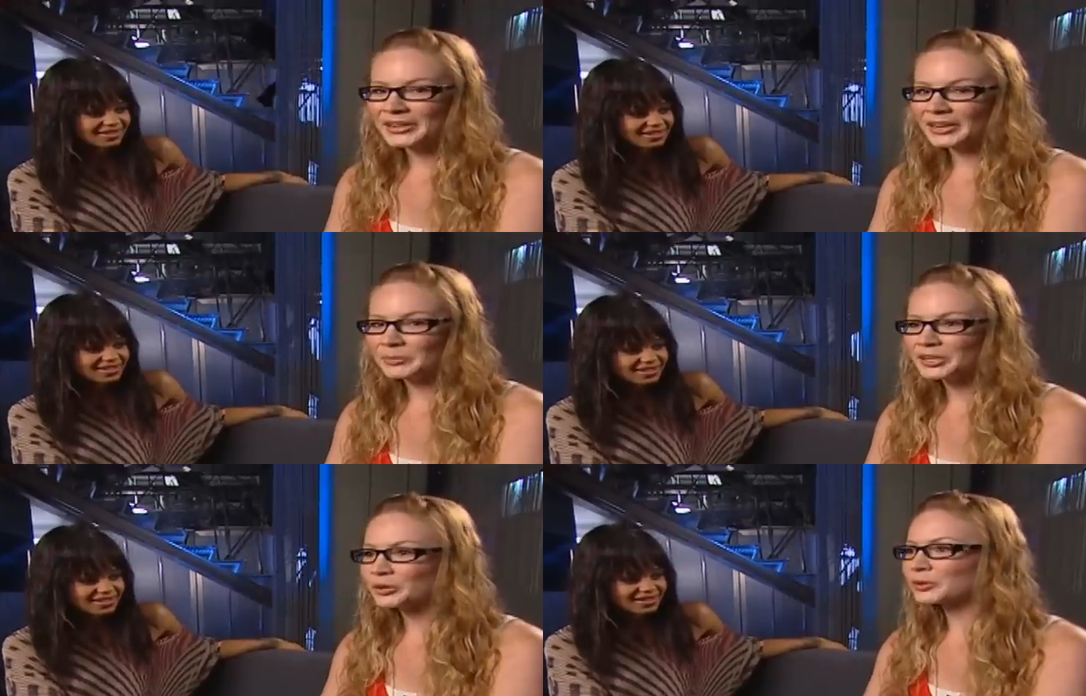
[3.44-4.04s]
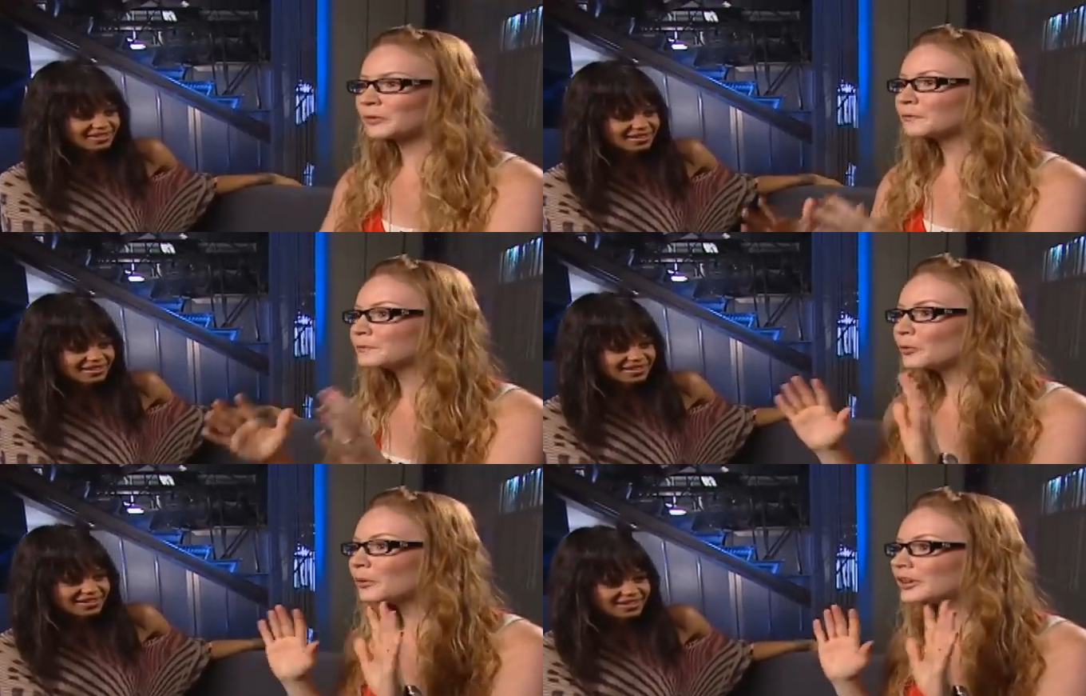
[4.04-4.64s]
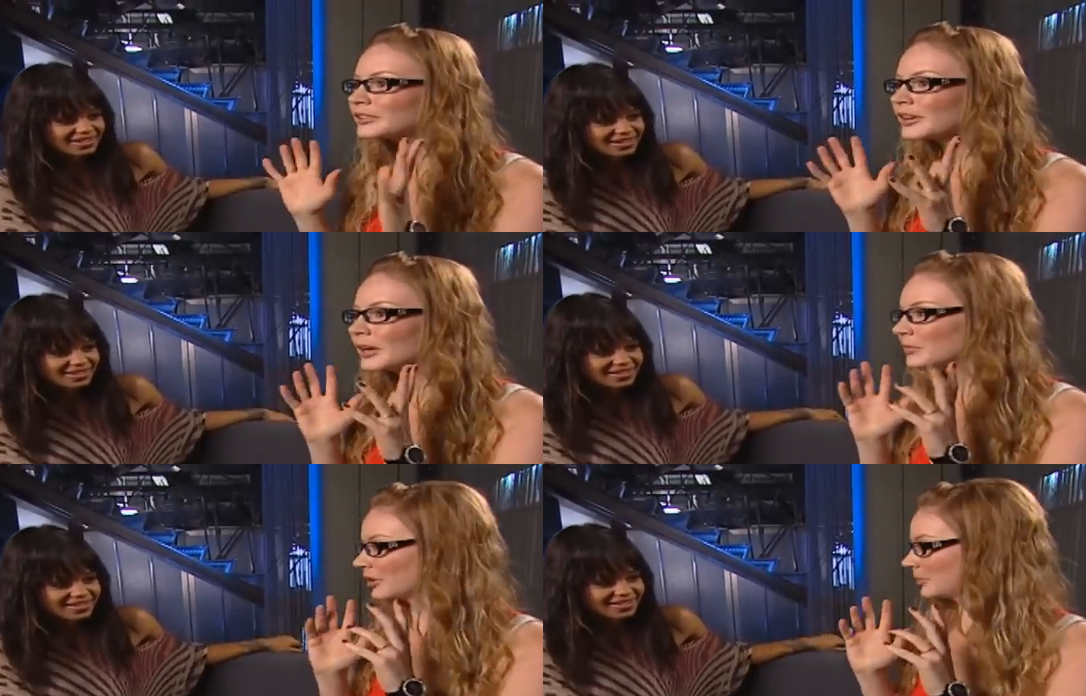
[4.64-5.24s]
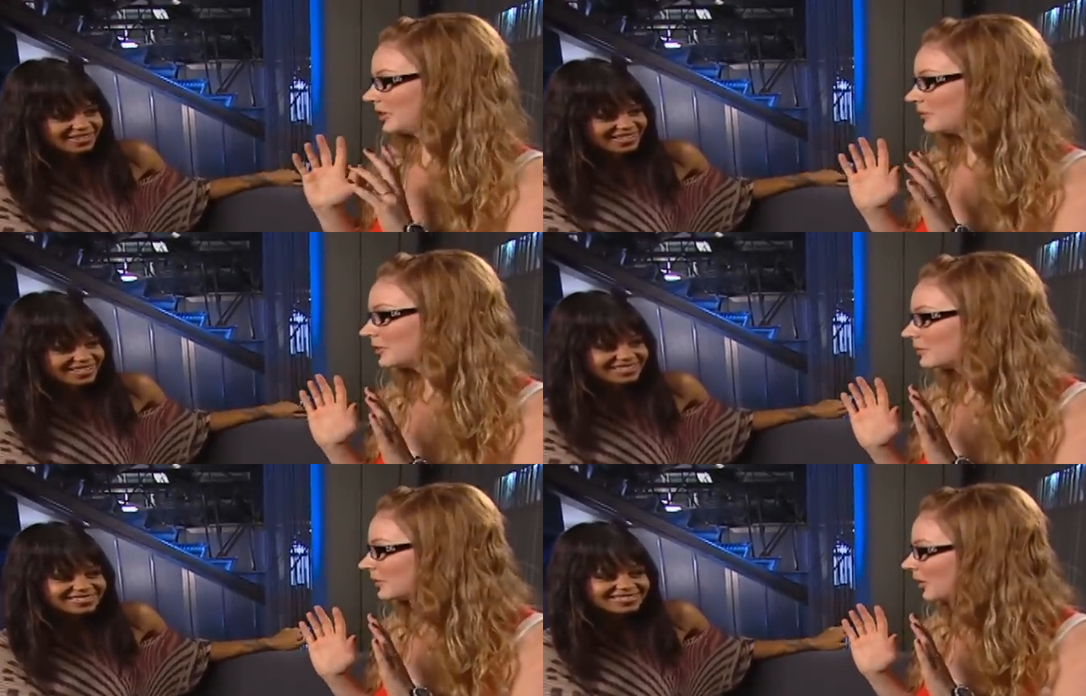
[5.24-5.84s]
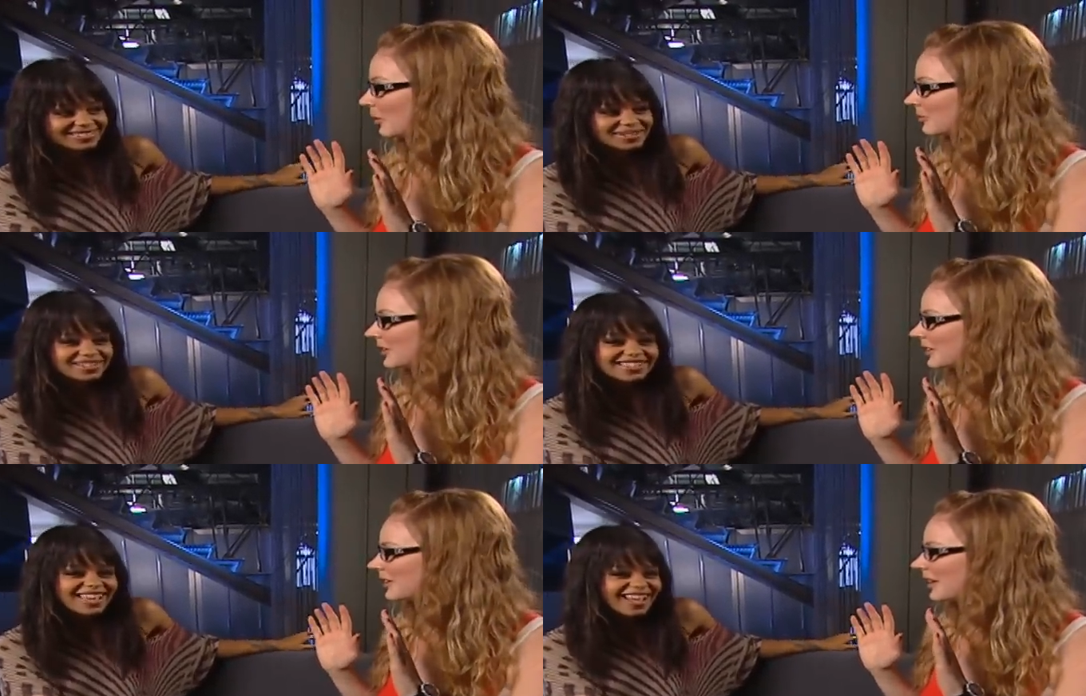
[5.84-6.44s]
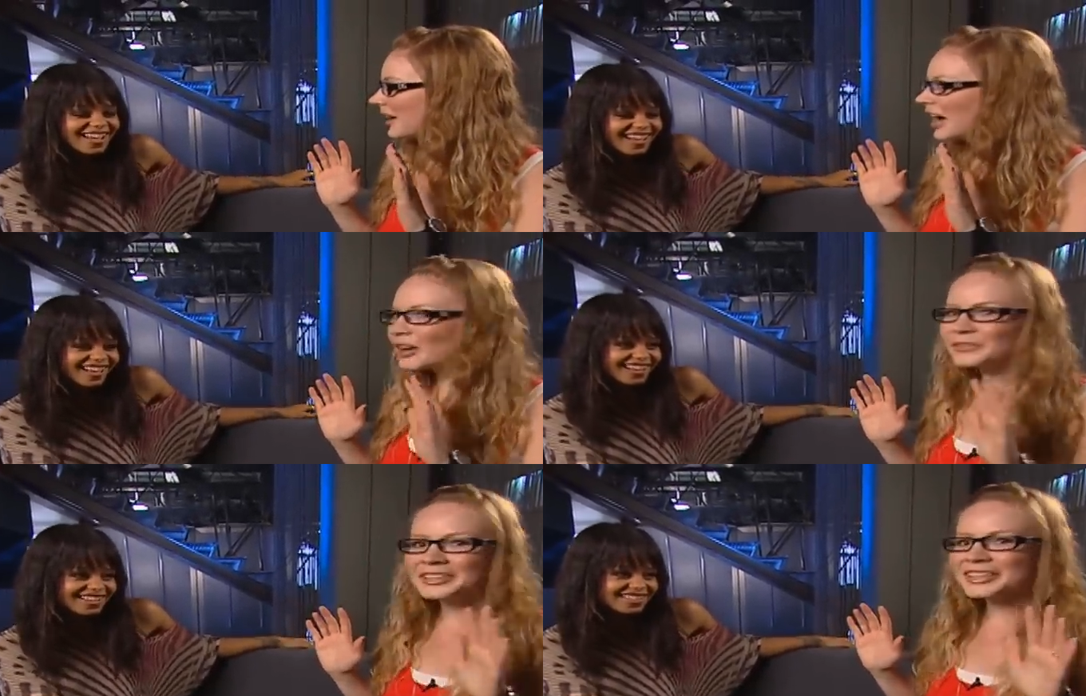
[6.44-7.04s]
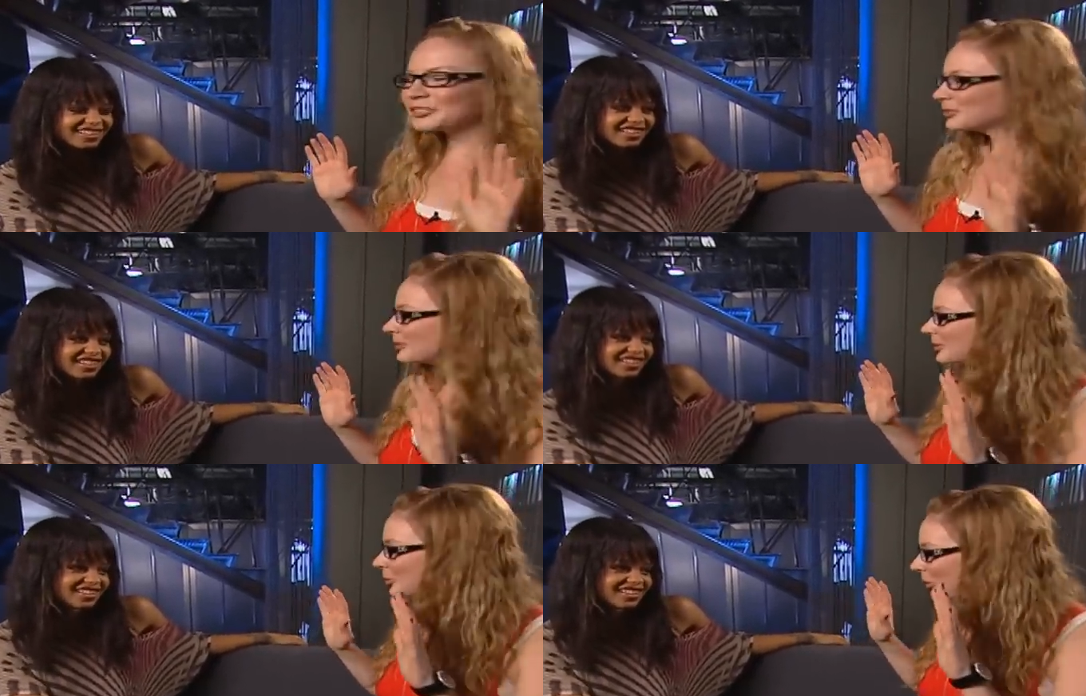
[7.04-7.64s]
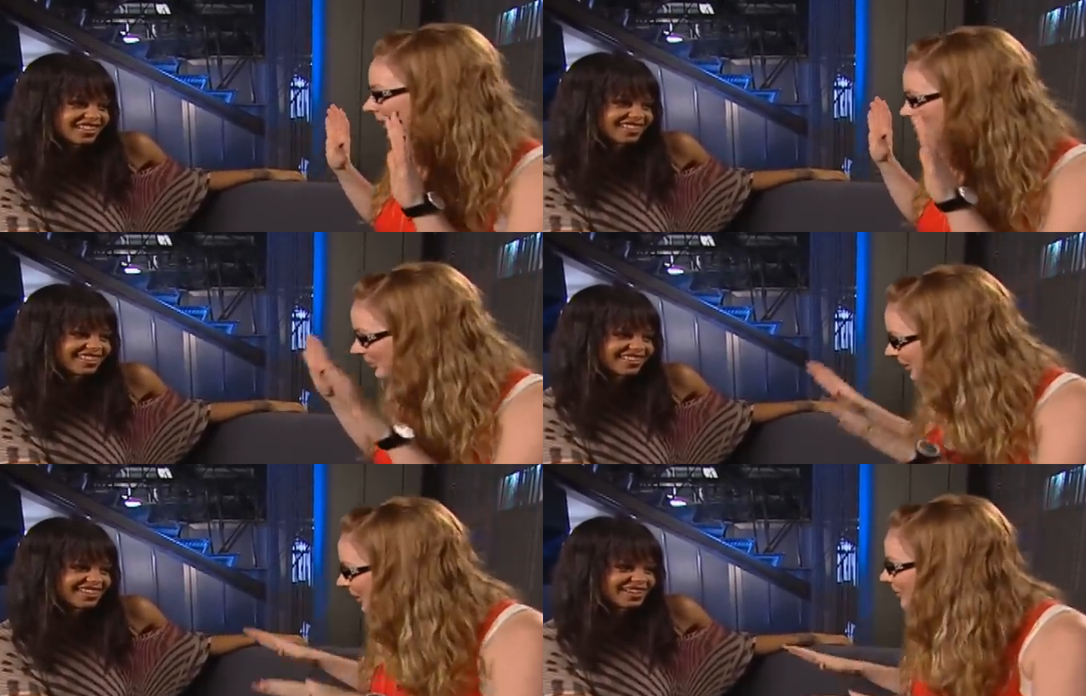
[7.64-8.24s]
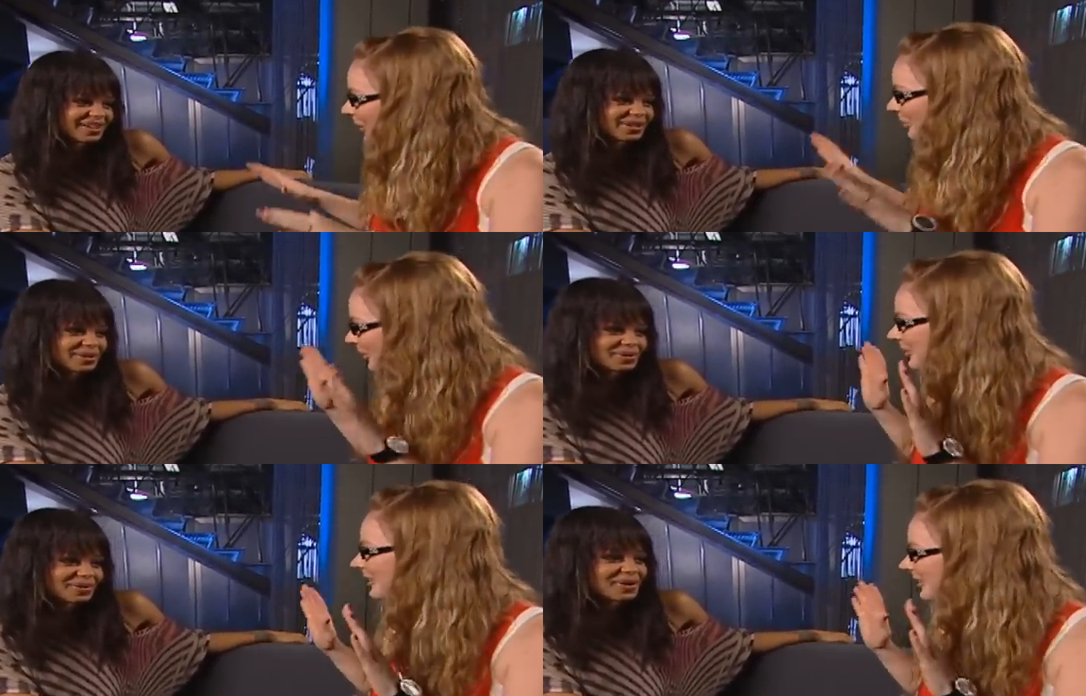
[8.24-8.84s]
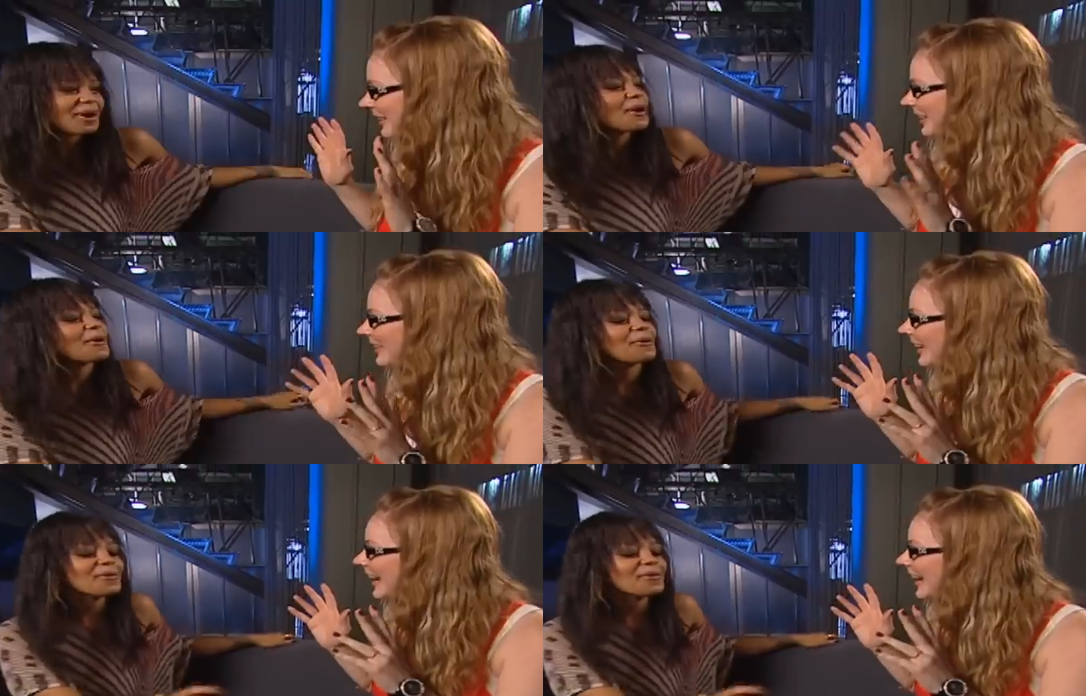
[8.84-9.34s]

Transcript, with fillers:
Speaker 1: and I'm here with four-time nominee Fefe Dobson. Yes. I feel like I should do the little Wayne's World I'm Not Worthy thing. Oh,